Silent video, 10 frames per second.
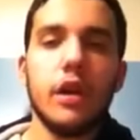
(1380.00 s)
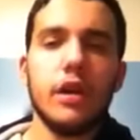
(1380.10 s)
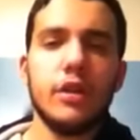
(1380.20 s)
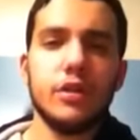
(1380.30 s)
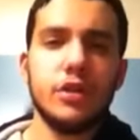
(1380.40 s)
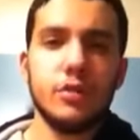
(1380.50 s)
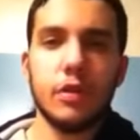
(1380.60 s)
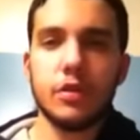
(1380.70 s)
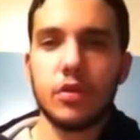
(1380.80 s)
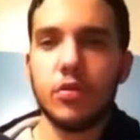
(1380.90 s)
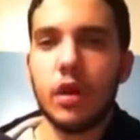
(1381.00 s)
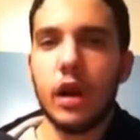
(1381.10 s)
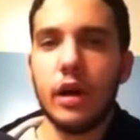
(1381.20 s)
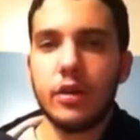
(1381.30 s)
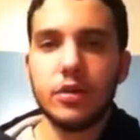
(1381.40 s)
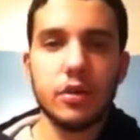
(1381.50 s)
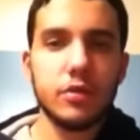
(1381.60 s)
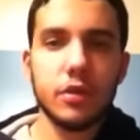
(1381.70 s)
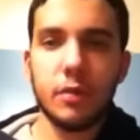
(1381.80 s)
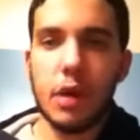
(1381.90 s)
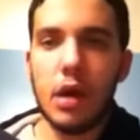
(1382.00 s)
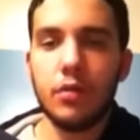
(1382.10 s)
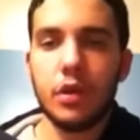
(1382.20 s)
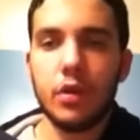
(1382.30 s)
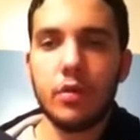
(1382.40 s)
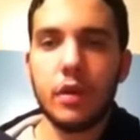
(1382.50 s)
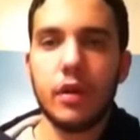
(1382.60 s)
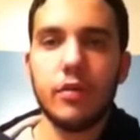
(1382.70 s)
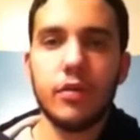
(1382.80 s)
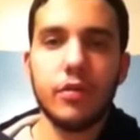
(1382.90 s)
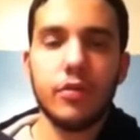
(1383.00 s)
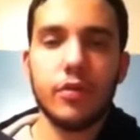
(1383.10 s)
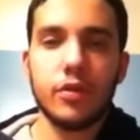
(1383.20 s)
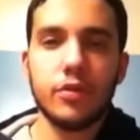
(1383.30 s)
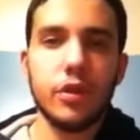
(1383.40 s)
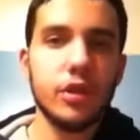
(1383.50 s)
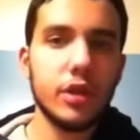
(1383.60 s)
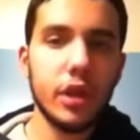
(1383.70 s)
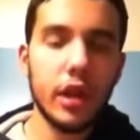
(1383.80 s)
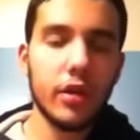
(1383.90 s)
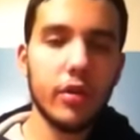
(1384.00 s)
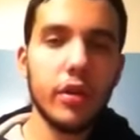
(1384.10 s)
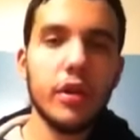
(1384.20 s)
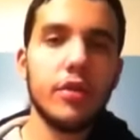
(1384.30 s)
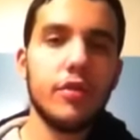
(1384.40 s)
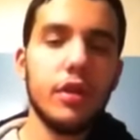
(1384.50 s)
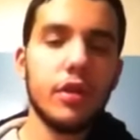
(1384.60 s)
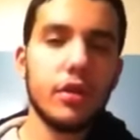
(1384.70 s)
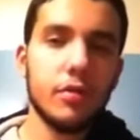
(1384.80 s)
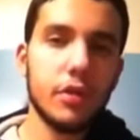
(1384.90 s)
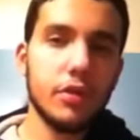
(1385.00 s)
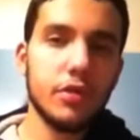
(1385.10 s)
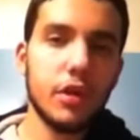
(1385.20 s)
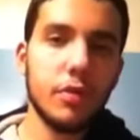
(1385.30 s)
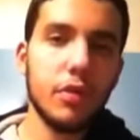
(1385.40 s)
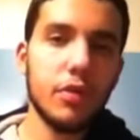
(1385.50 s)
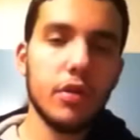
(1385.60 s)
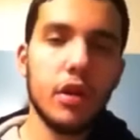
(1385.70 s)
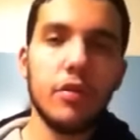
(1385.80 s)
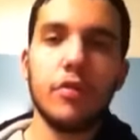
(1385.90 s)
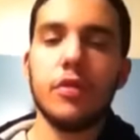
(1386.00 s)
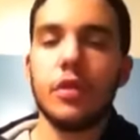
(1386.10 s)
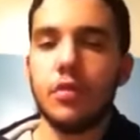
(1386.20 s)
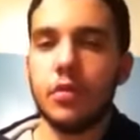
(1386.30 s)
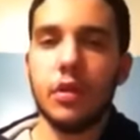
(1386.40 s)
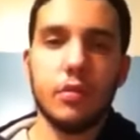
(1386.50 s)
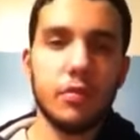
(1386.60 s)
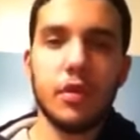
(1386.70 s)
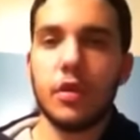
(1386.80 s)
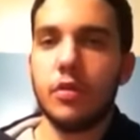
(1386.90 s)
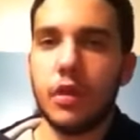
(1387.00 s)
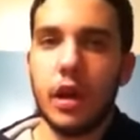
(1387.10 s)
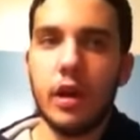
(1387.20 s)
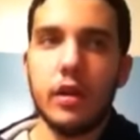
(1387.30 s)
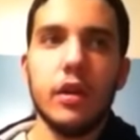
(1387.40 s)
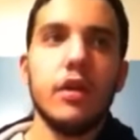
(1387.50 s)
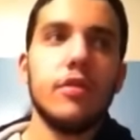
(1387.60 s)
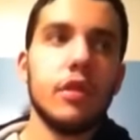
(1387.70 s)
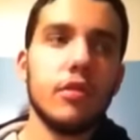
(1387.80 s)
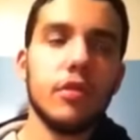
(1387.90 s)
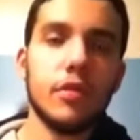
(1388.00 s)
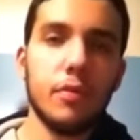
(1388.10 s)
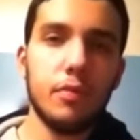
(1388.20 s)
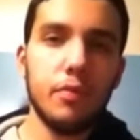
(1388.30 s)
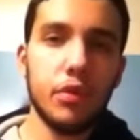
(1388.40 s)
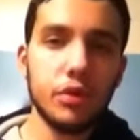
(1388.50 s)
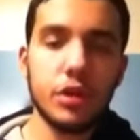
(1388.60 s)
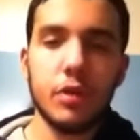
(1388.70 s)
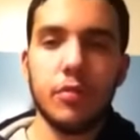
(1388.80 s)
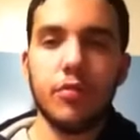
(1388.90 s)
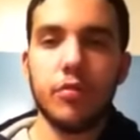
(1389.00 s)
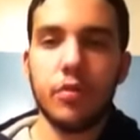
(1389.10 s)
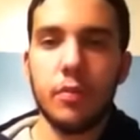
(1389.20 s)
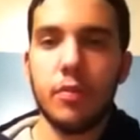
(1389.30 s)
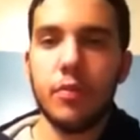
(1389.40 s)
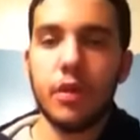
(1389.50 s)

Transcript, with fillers: and she's about to cry. She starts like pounding on him out of her frustration and anger. Cena comes in and tries to pull her off. Ziggler and him start going at it. Ziggler ends up pushing him through the